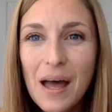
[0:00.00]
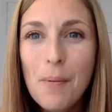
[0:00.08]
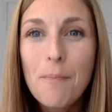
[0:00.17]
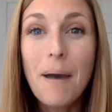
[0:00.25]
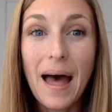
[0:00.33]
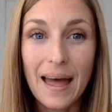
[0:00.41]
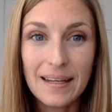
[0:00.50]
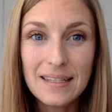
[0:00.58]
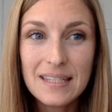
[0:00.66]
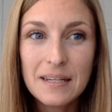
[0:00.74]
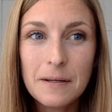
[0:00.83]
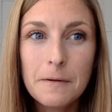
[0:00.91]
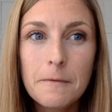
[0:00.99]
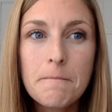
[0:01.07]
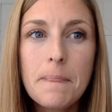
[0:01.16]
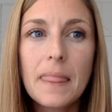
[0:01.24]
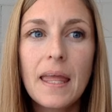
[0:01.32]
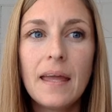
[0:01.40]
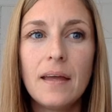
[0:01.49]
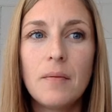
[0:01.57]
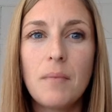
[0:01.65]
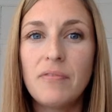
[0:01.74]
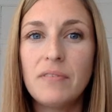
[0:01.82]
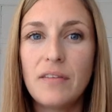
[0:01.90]
but
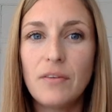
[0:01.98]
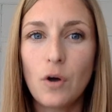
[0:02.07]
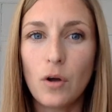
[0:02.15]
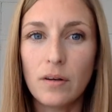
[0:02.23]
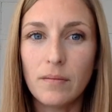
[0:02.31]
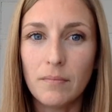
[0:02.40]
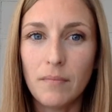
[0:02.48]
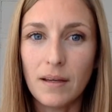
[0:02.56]
I've never gotten